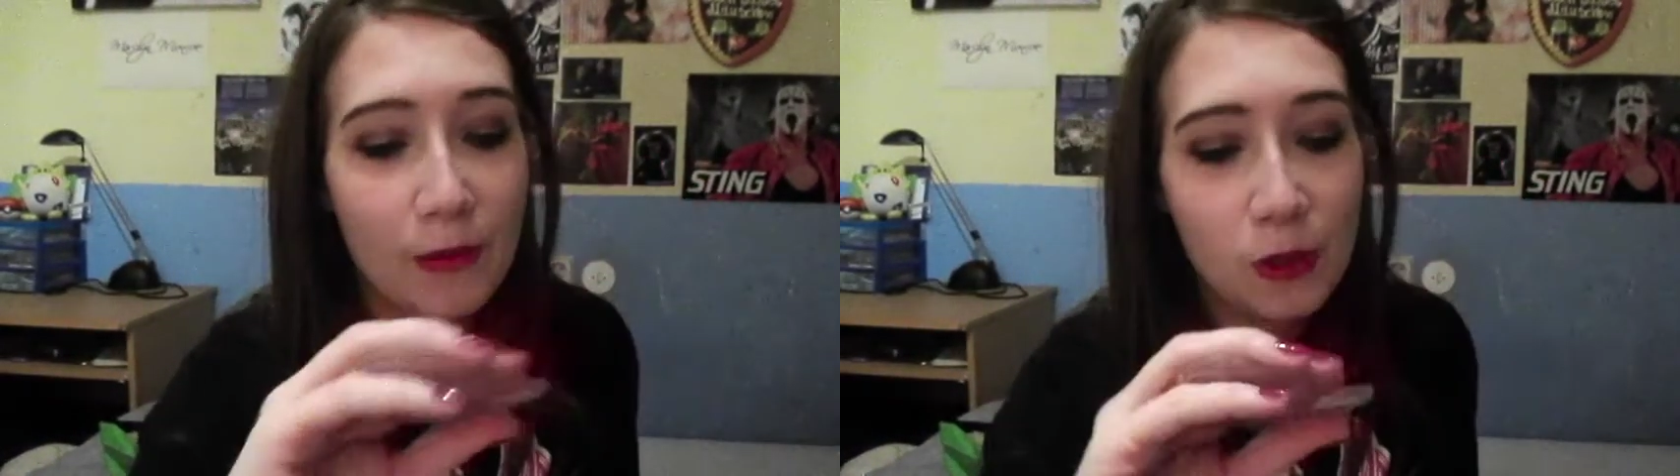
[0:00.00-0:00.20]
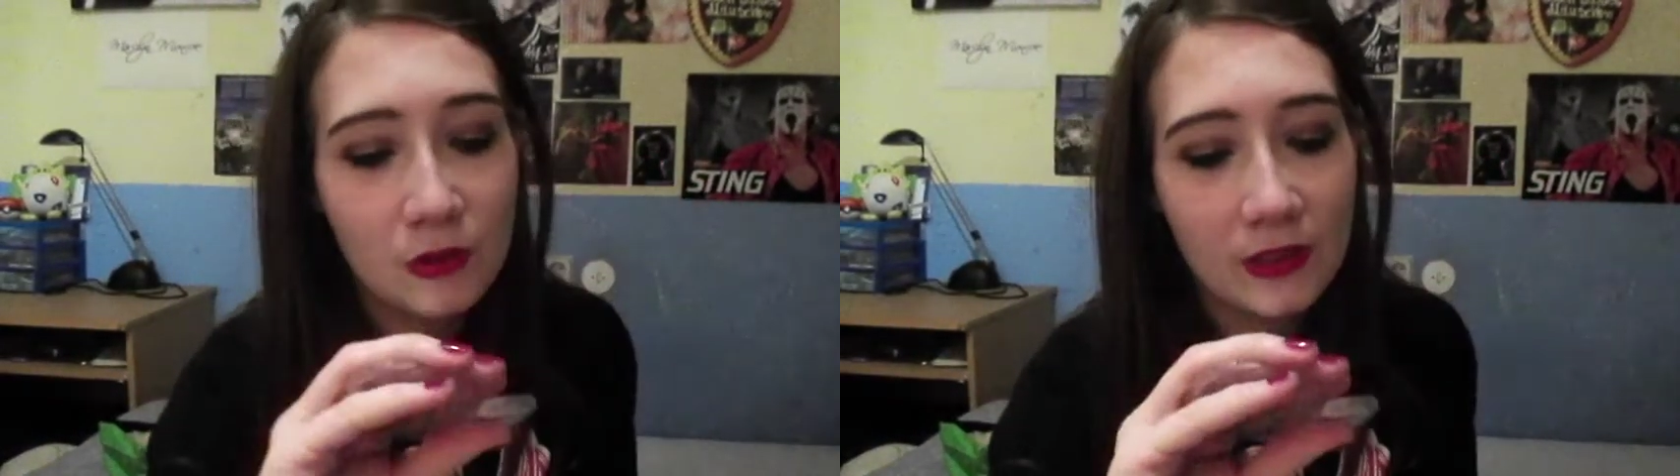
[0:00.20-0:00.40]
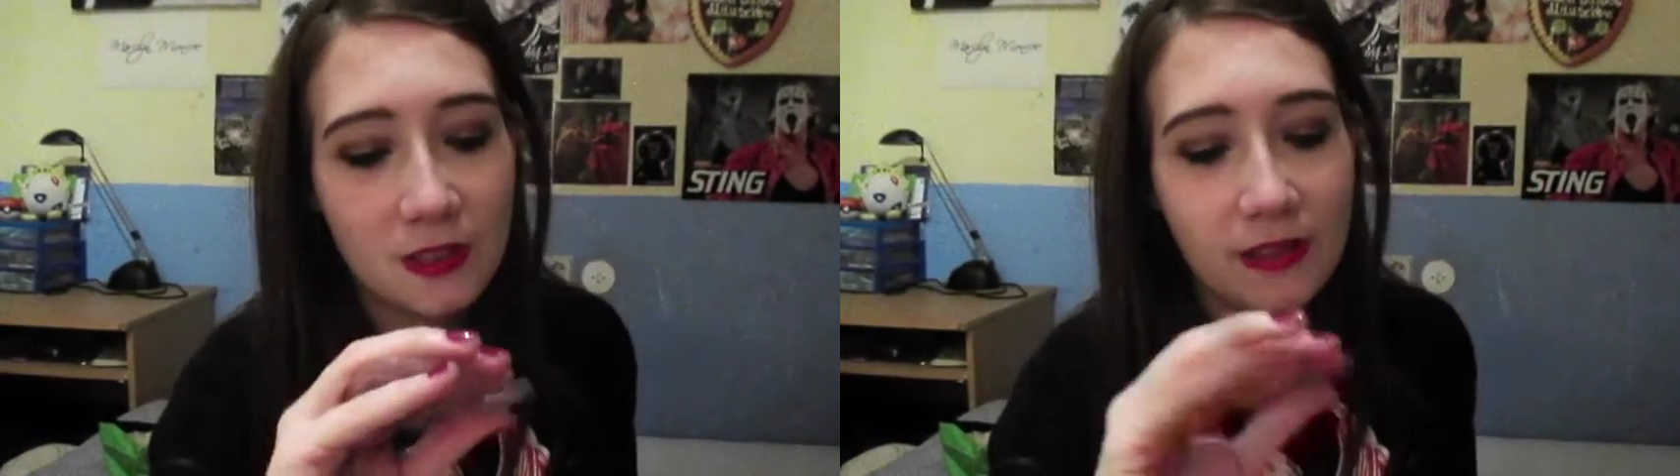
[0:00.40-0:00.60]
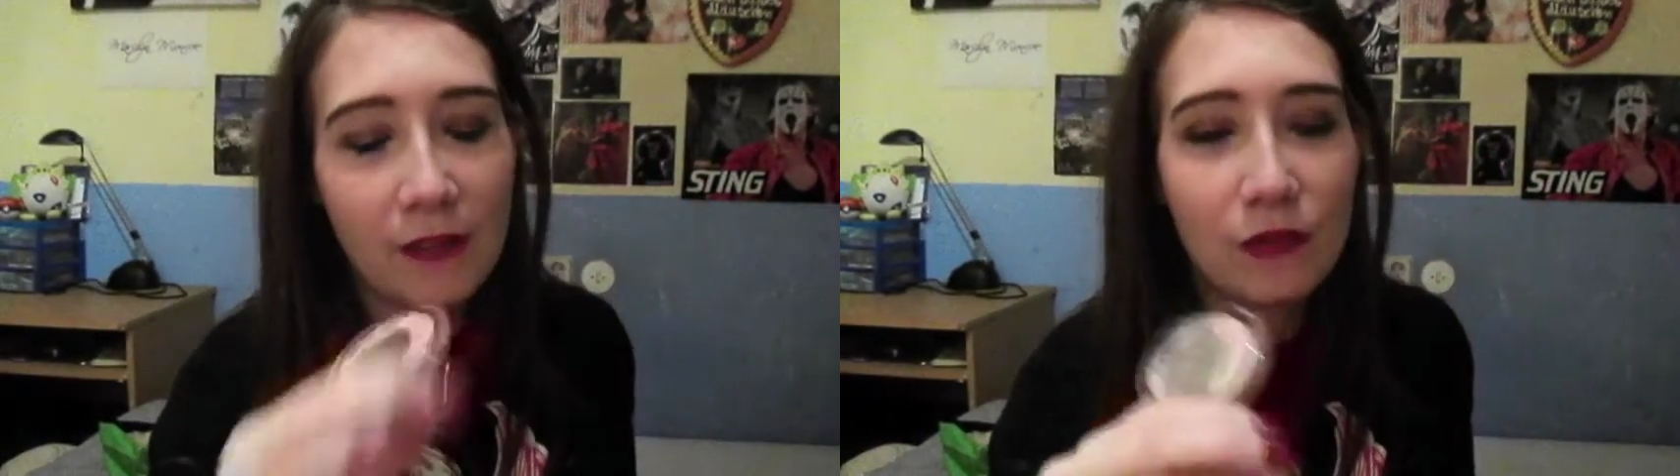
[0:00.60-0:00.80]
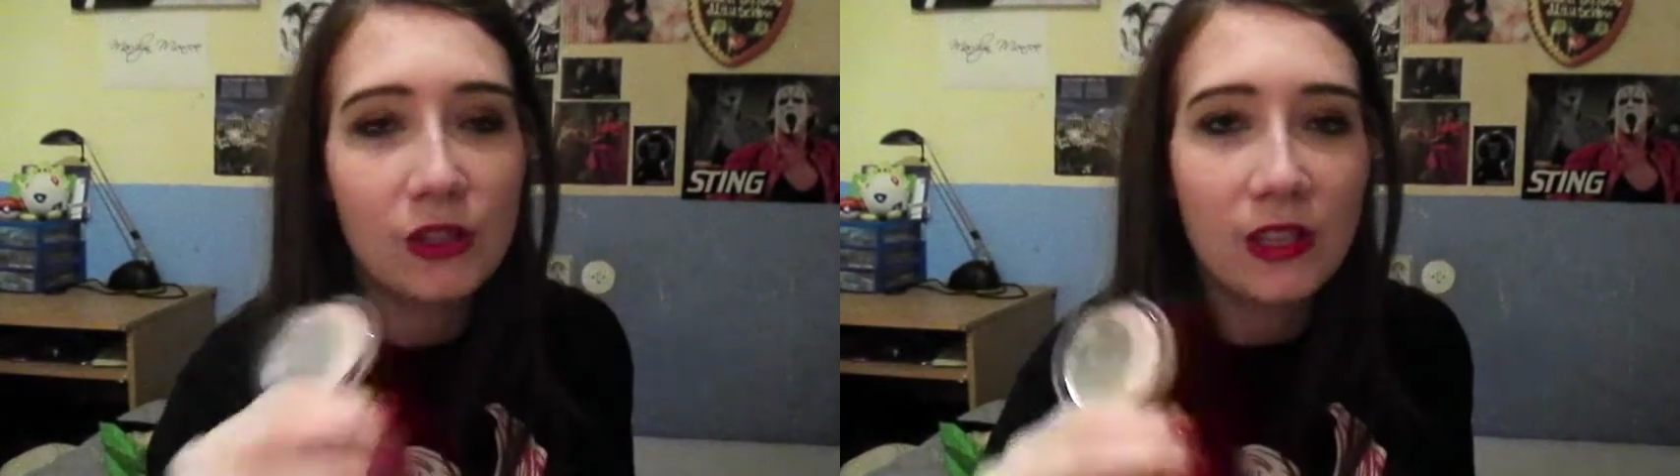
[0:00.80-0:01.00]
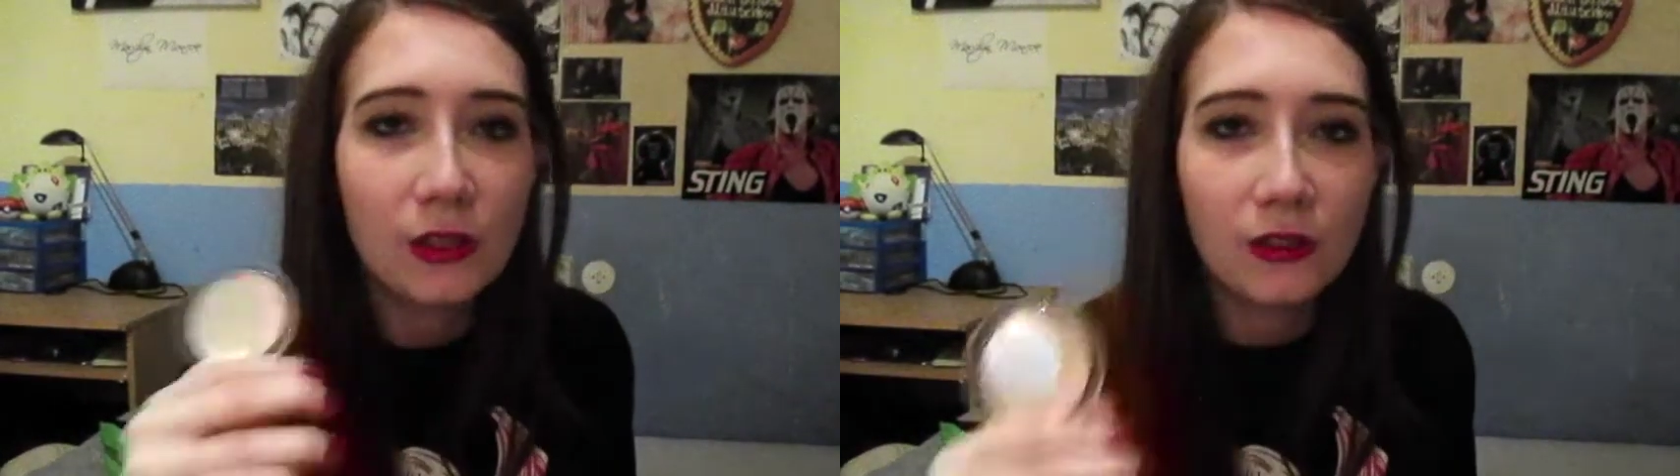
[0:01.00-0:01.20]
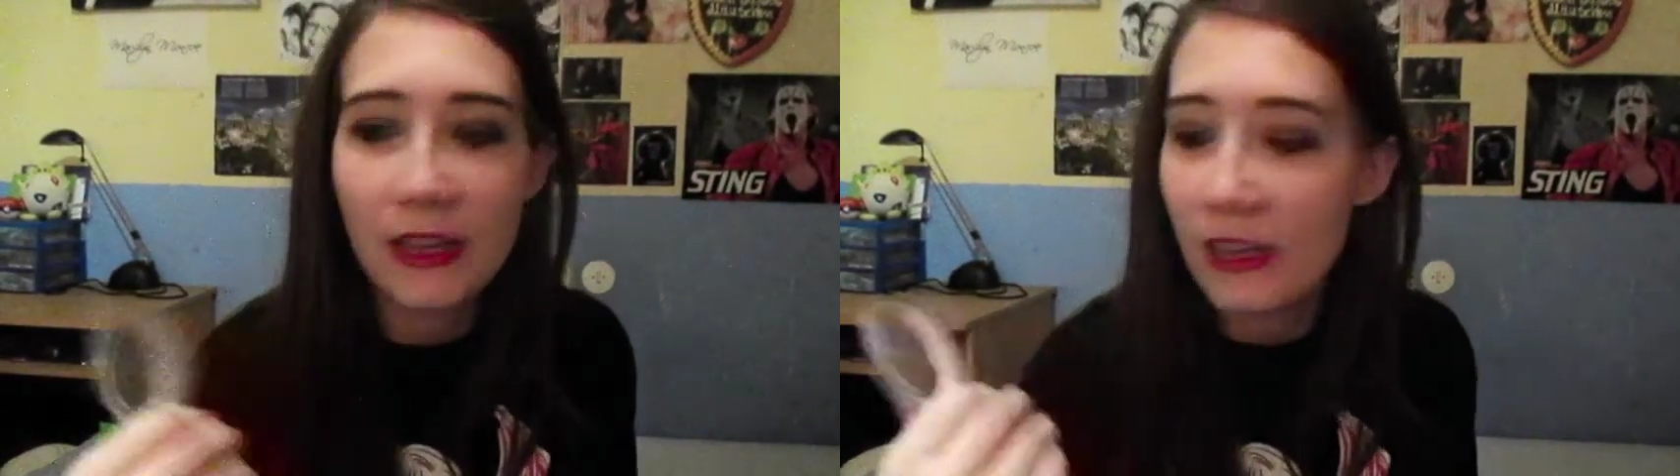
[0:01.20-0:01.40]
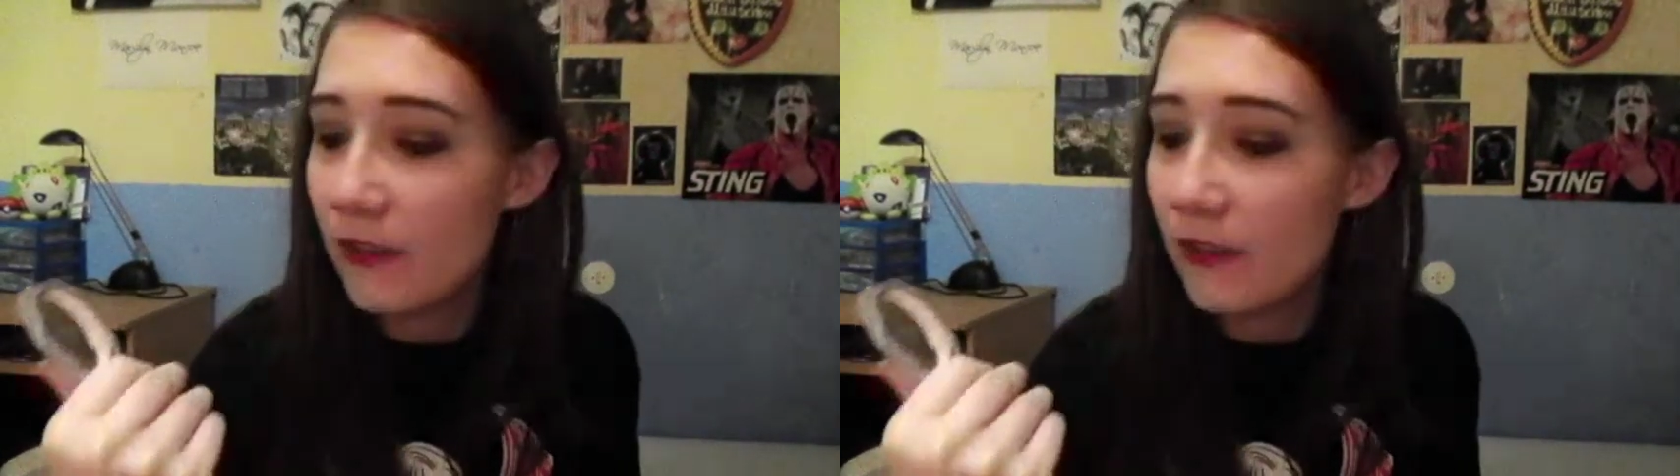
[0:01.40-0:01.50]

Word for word: been using this every single day,